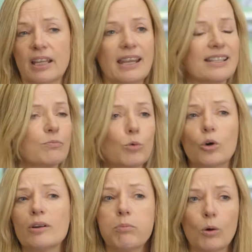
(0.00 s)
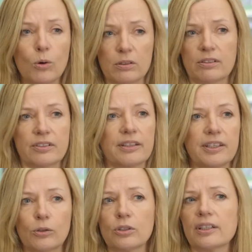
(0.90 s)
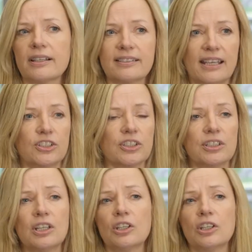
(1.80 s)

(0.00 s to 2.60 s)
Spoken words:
It's more important that the organization